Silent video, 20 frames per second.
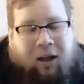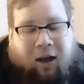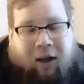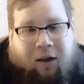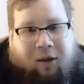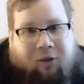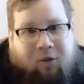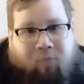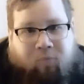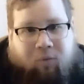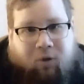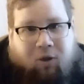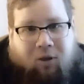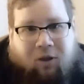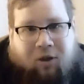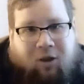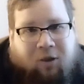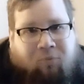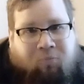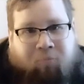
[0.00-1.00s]
it's a
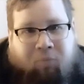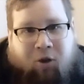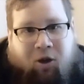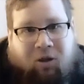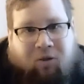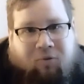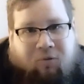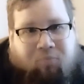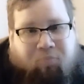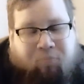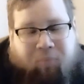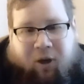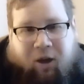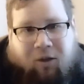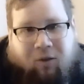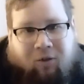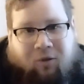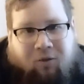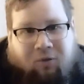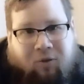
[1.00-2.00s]
book, and books
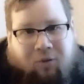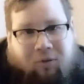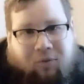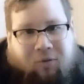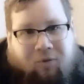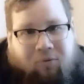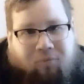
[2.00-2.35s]
burn.